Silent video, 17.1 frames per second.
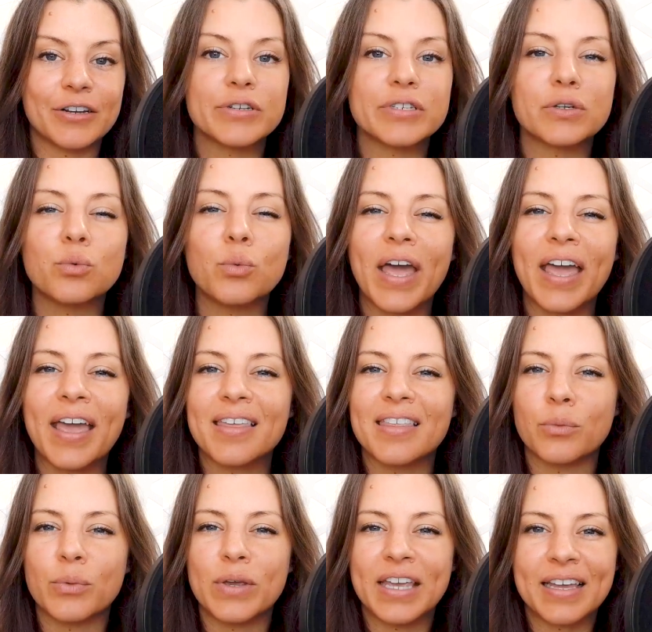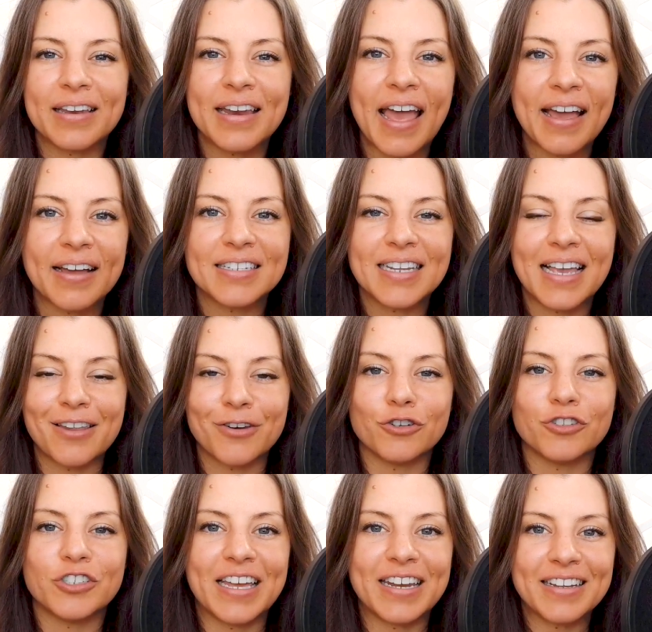There is a way that we connect
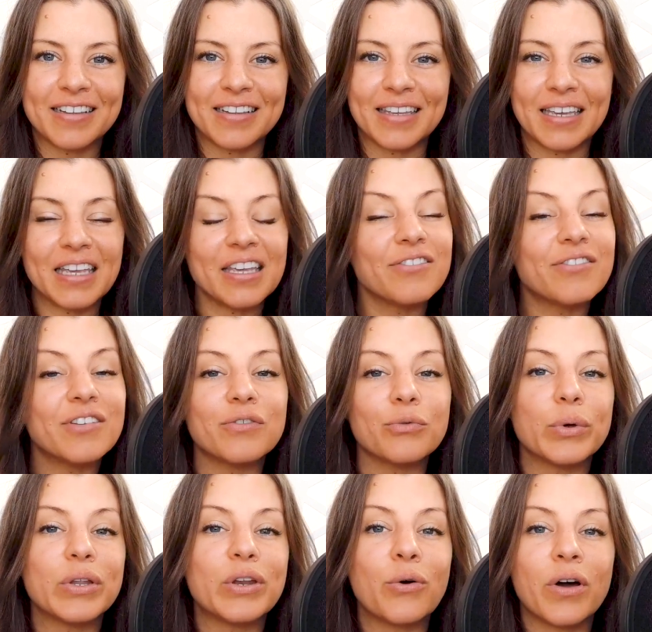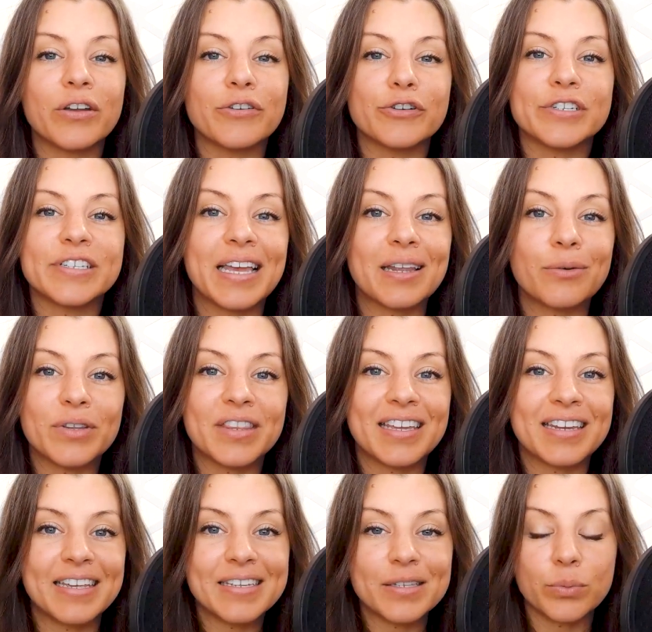energetically, even if we don't understand what
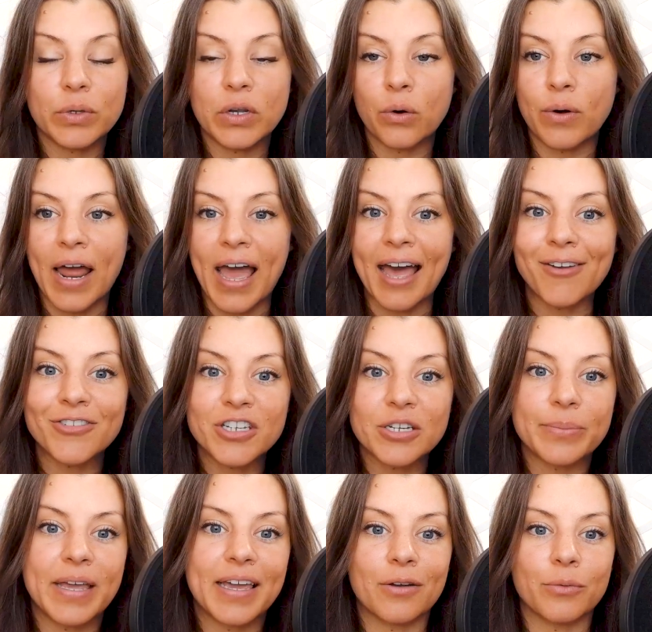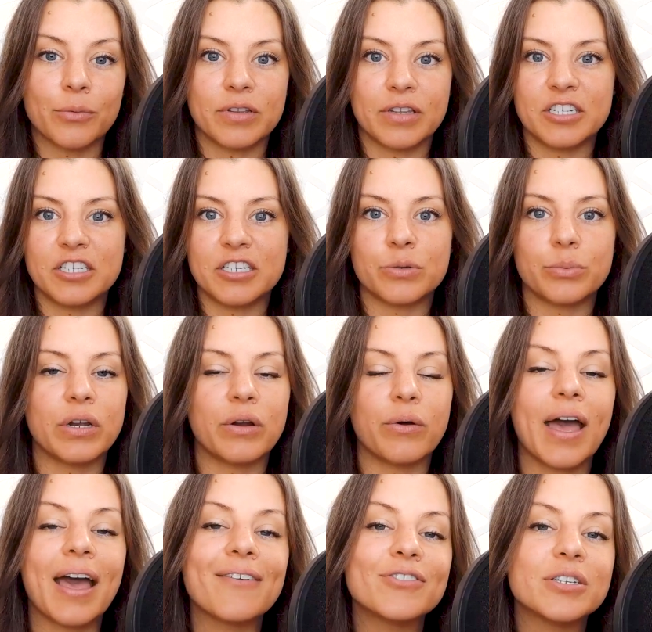that is. We don't have to make it religious. We
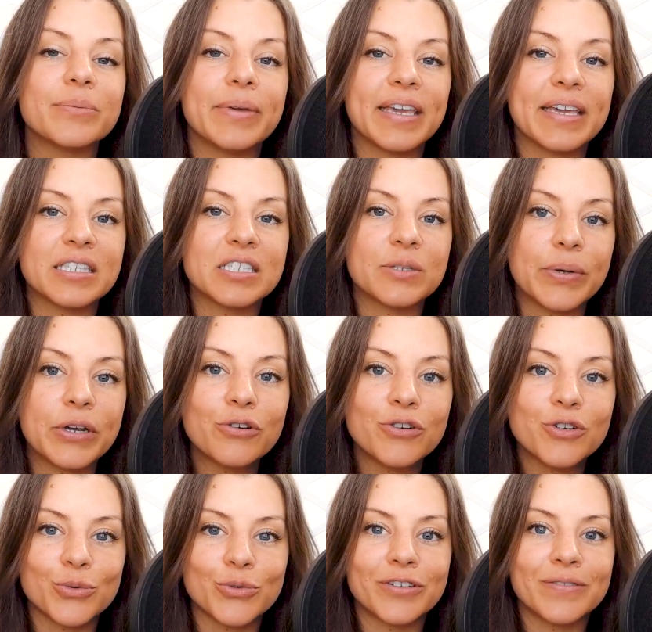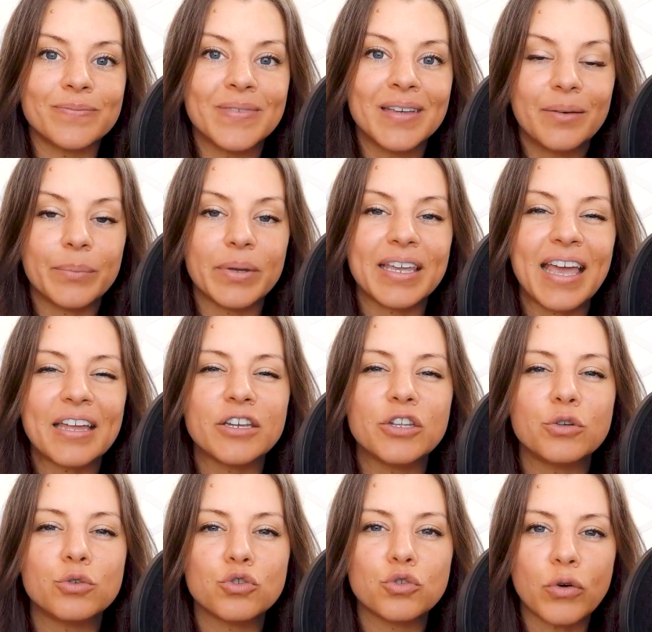don't have to make it spiritual. But can
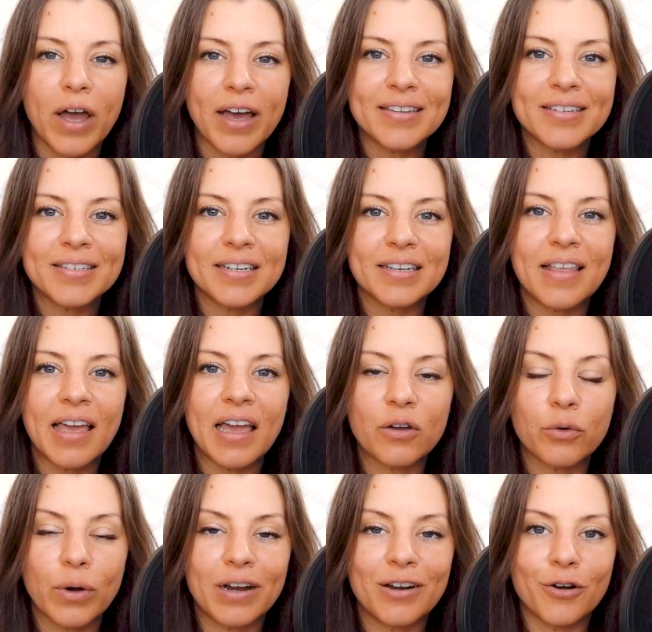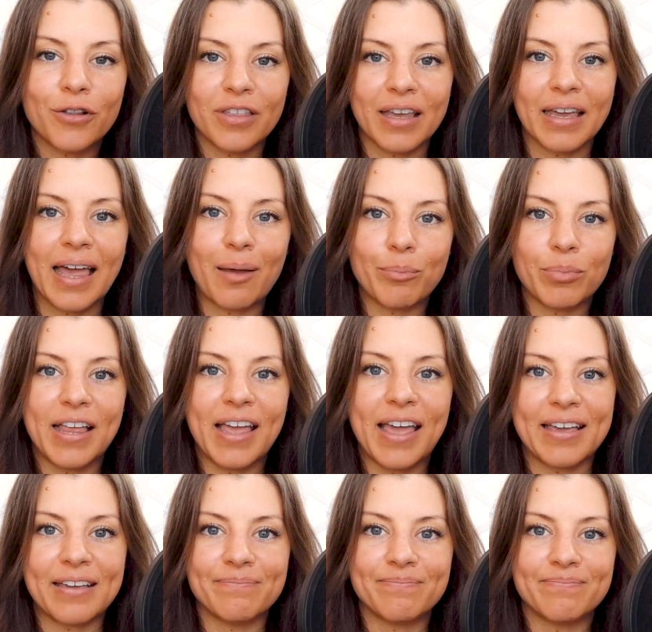you trust in that greater thing at
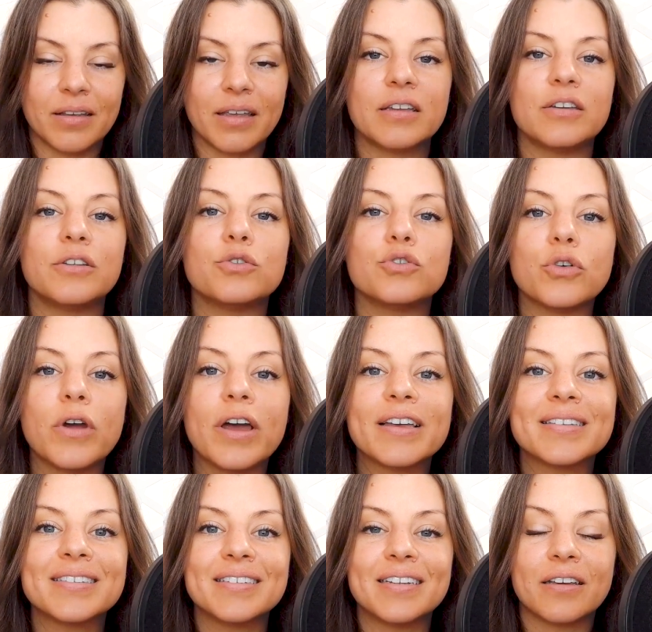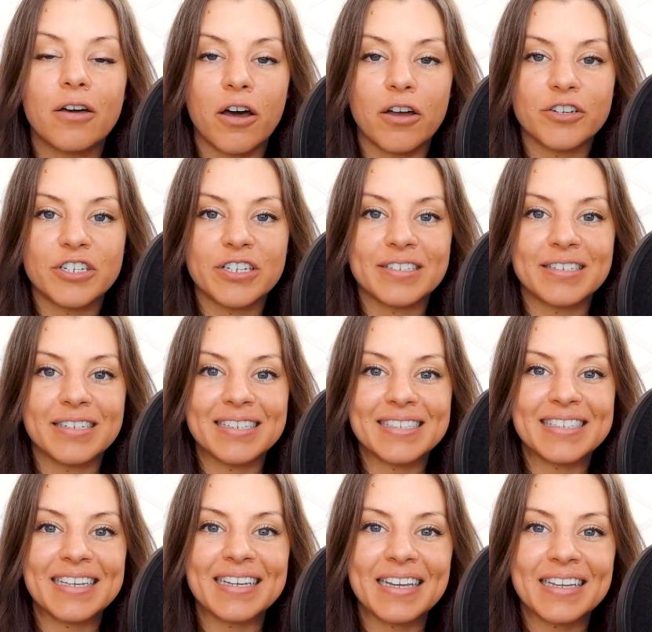play? Can you trust in
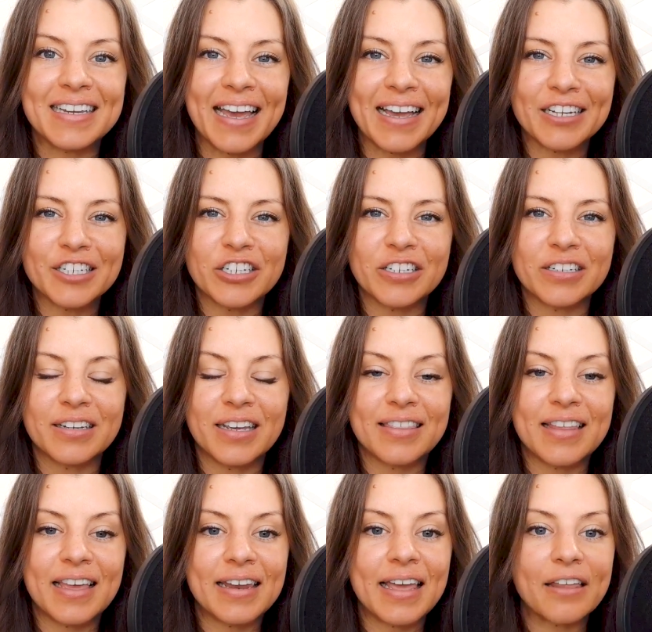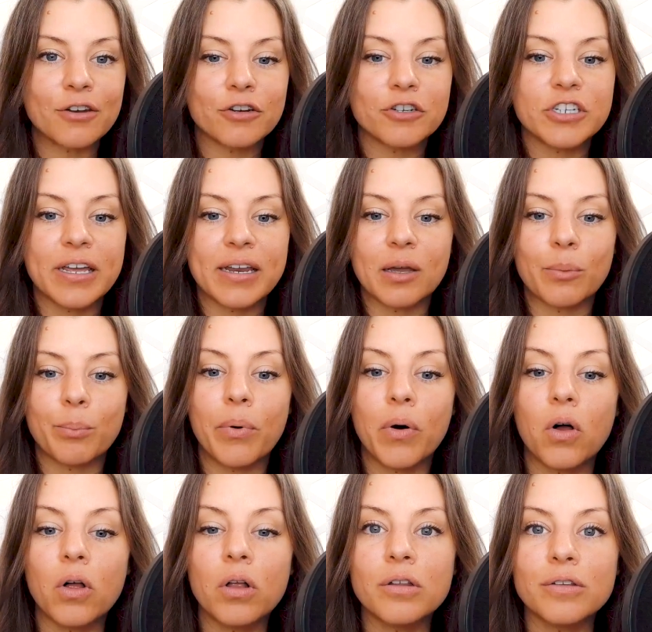consciousness, in connection, in that energetic
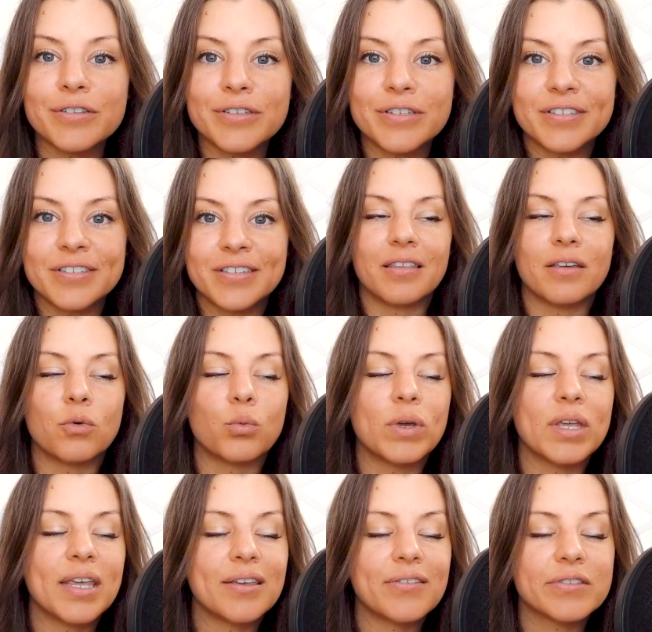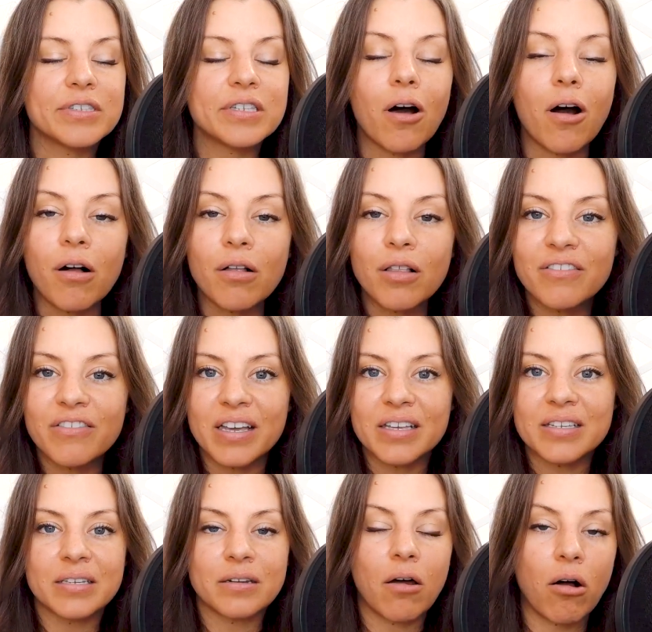pulse that weaves all of
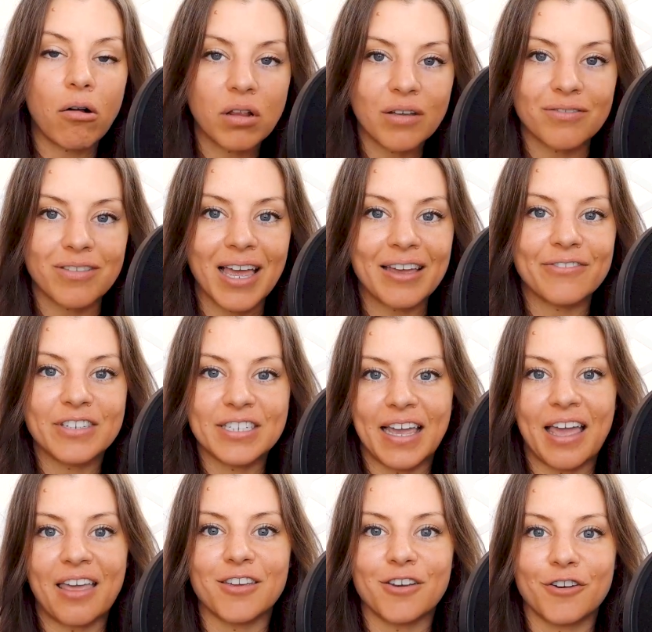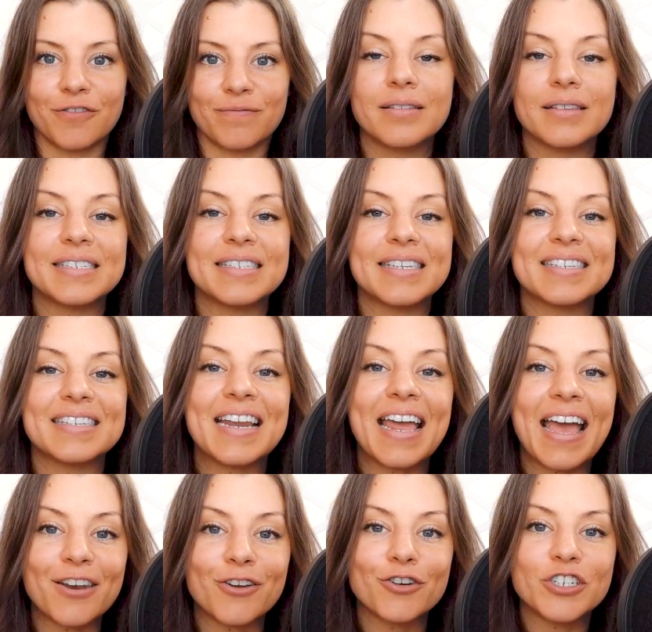us and all of life together? This is an
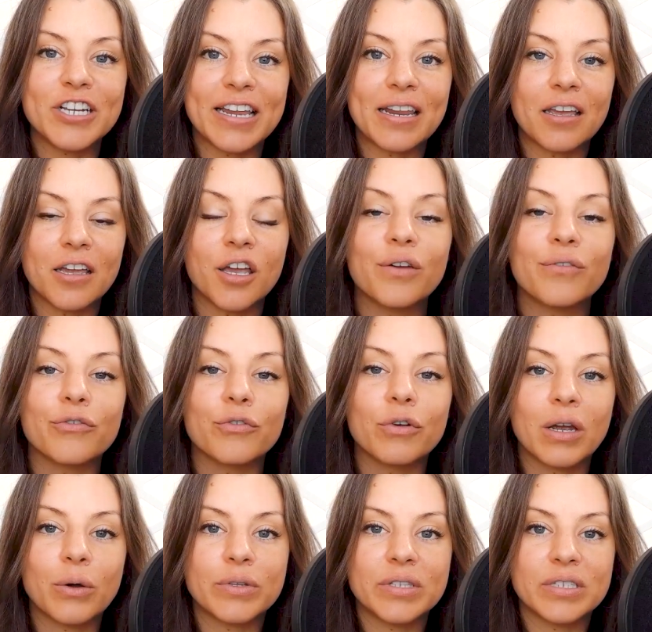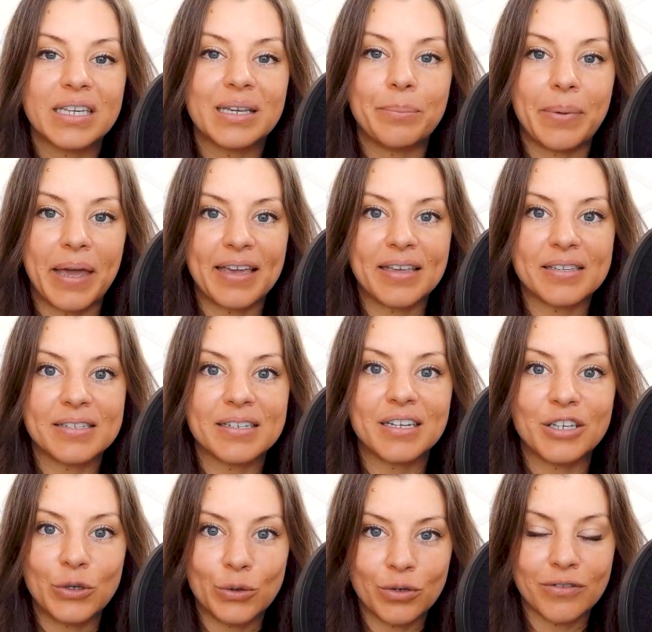energetic, frequency-based
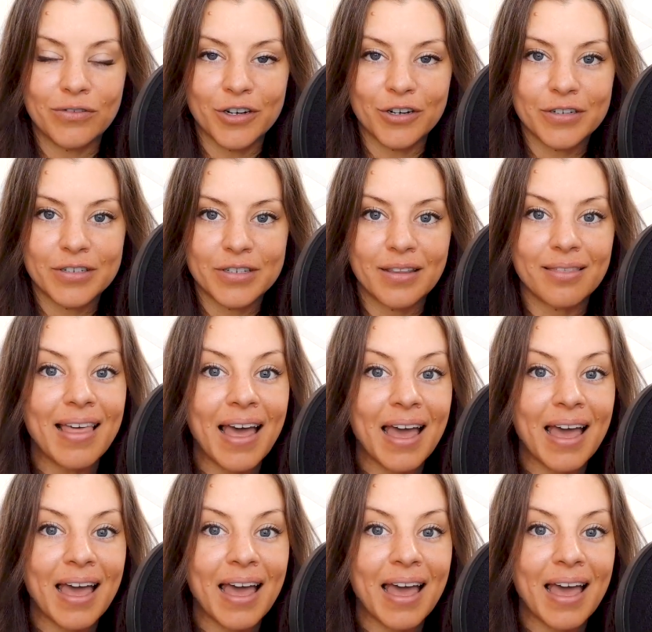universe.